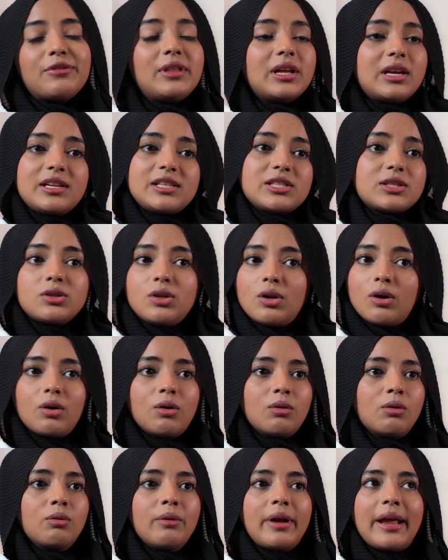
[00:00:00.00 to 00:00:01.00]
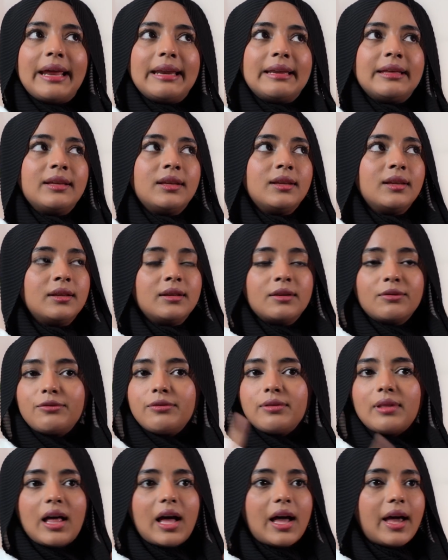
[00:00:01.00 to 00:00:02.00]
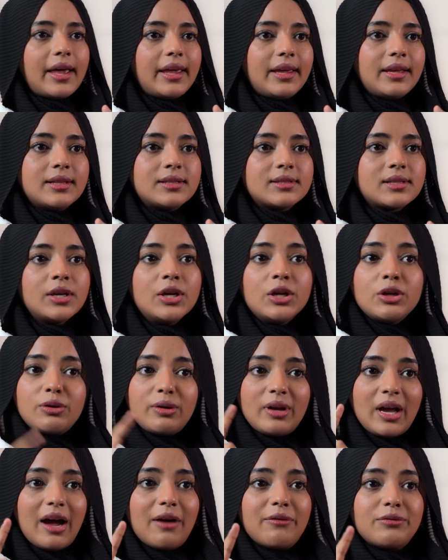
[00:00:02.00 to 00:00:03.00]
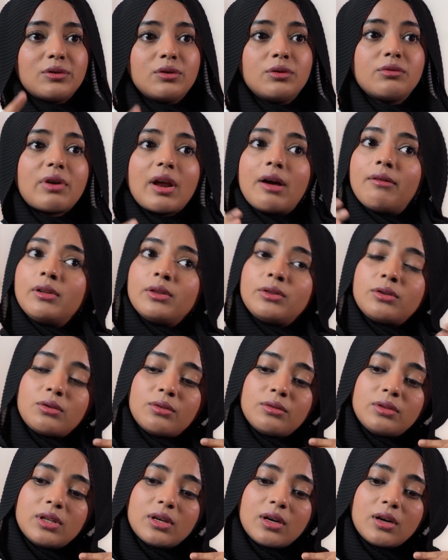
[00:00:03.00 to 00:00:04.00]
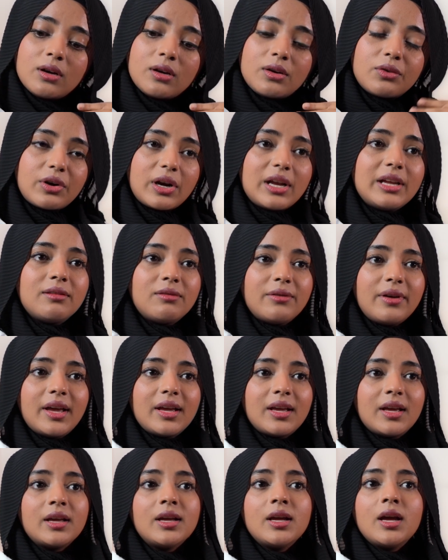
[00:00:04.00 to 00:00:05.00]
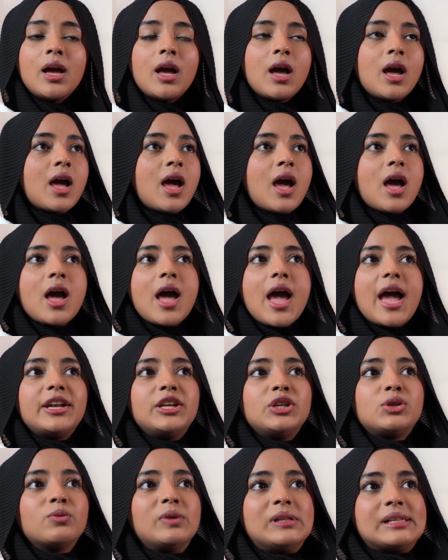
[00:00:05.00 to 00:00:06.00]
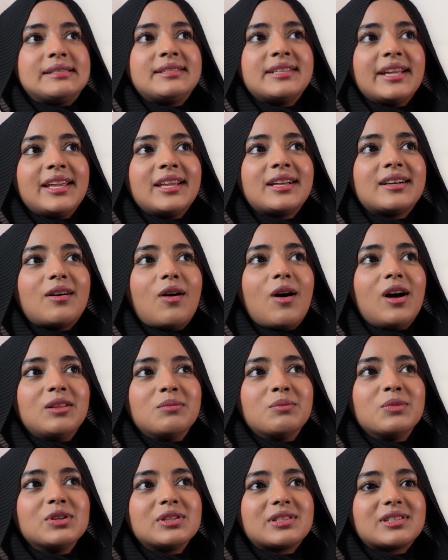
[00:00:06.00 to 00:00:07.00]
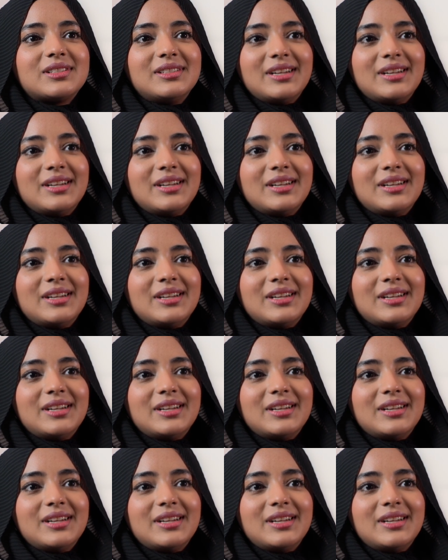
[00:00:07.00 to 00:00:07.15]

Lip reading: there is no any flights, you have to travel through the railway. and it will take almost